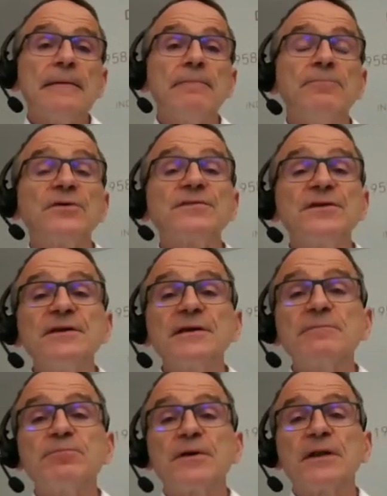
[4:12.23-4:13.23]

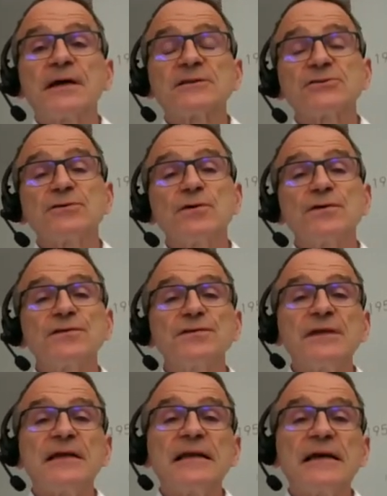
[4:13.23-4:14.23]
Brazilian production also
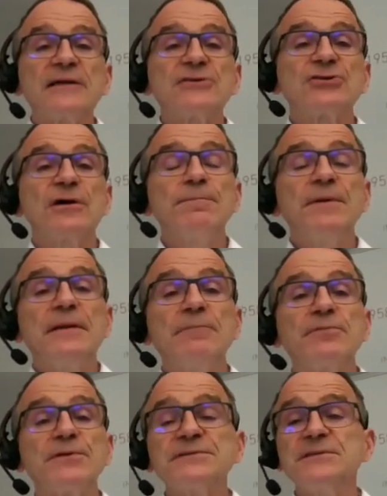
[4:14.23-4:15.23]
declined sharply.
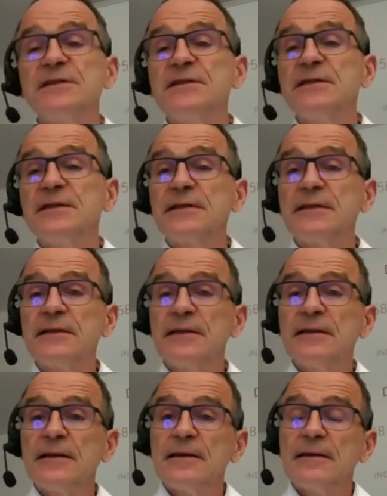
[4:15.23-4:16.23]
Brazilian
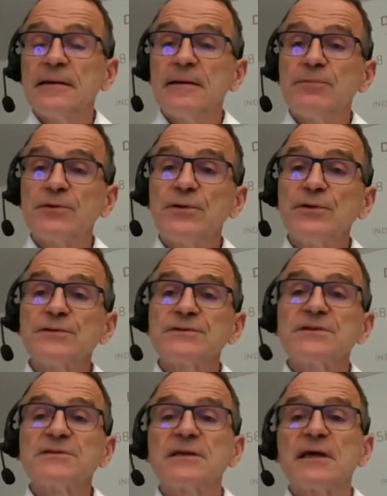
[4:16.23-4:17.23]

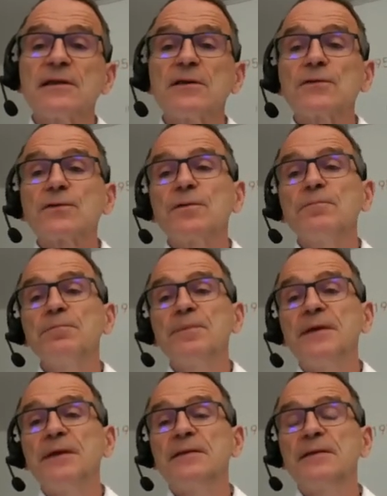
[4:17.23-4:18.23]
producers cannot
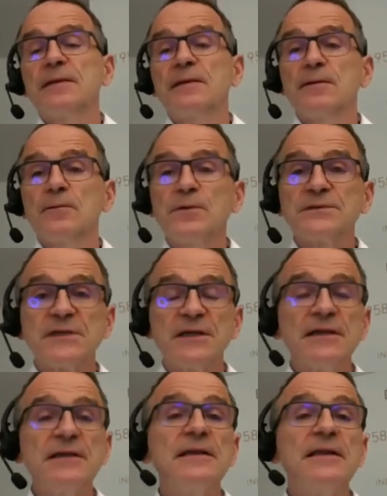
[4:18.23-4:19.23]
compete with
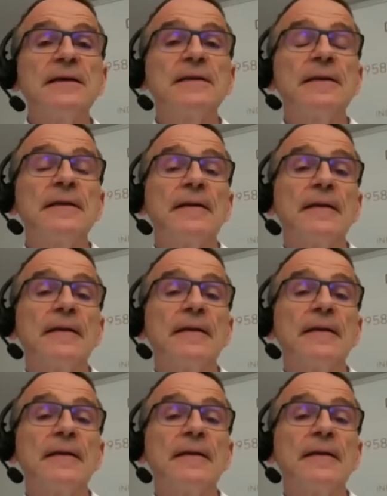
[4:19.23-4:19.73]
Indian